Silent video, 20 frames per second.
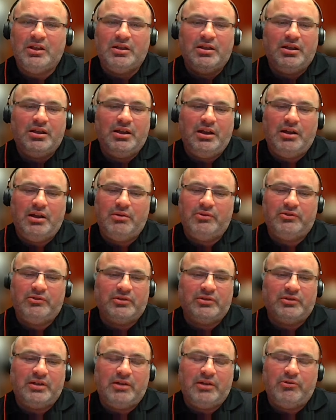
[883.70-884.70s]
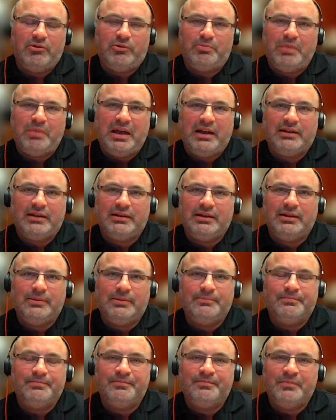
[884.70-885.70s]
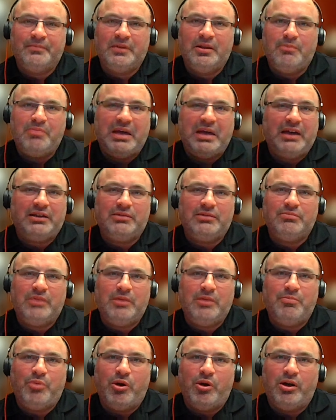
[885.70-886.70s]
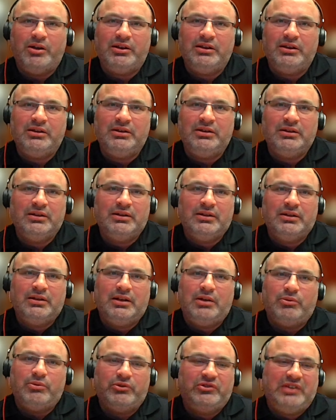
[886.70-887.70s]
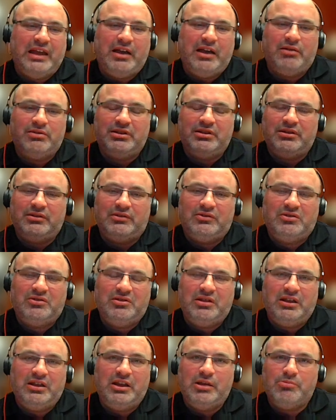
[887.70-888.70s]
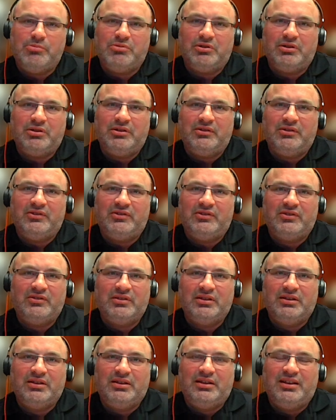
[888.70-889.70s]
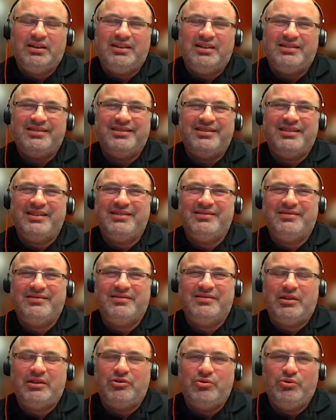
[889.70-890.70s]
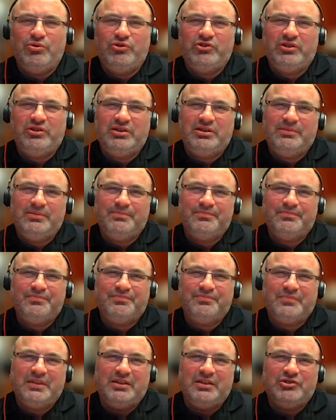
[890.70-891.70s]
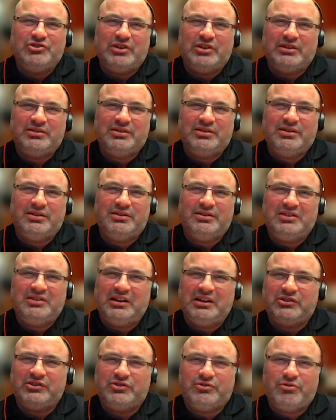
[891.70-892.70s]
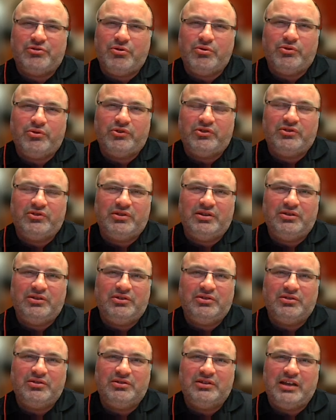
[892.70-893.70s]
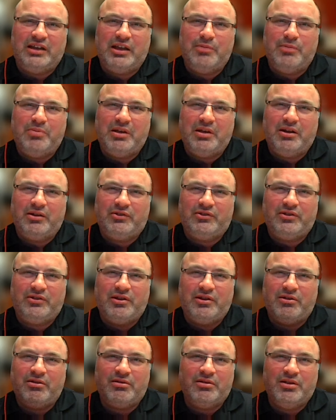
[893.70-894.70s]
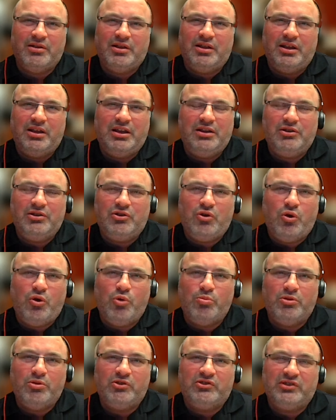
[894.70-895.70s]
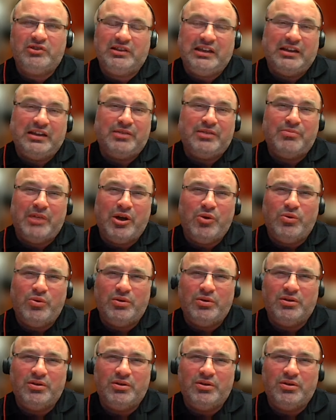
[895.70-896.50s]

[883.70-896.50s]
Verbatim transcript: and i was i was back um back in my body I was down into the ambulance, and they they usually inject a dextrose into diabetics. They're in comas to get them out.